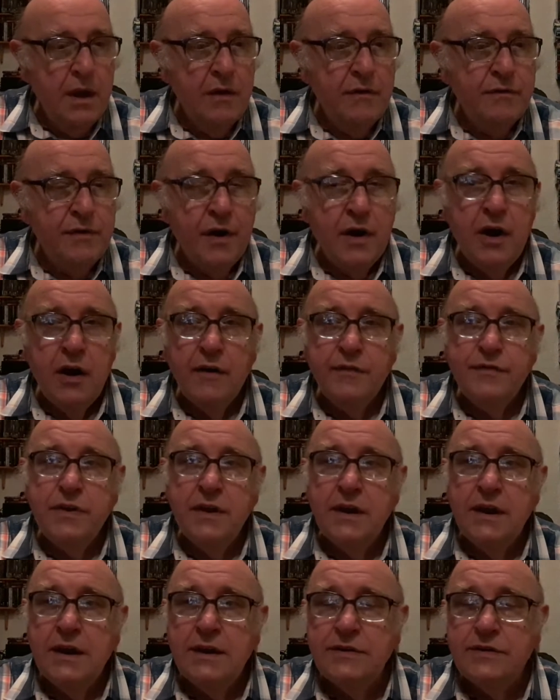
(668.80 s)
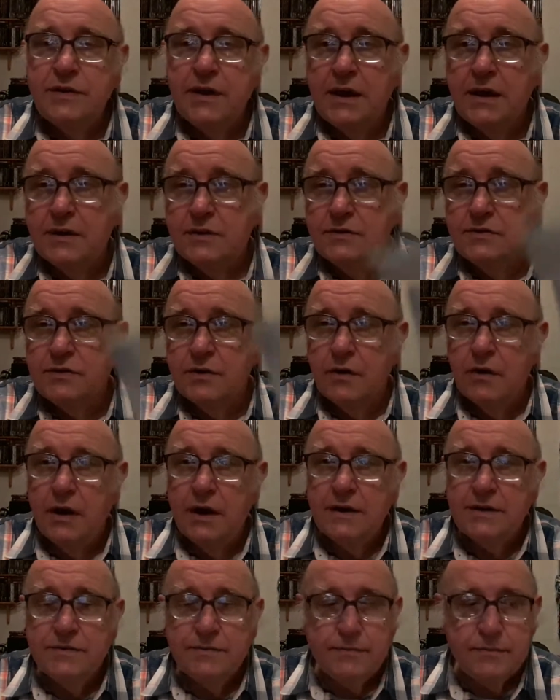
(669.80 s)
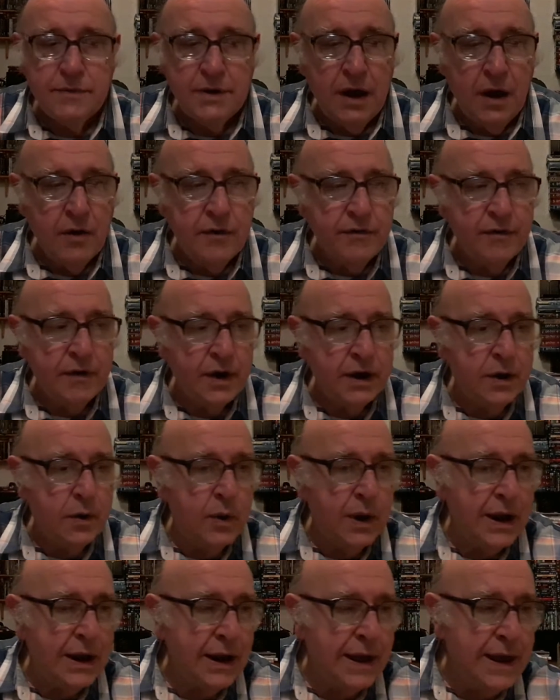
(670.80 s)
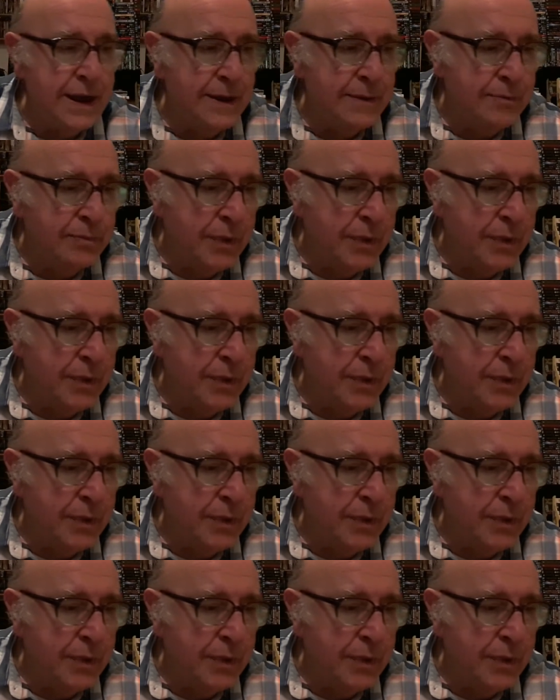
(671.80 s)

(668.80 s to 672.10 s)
very often these things sort of like go very quickly.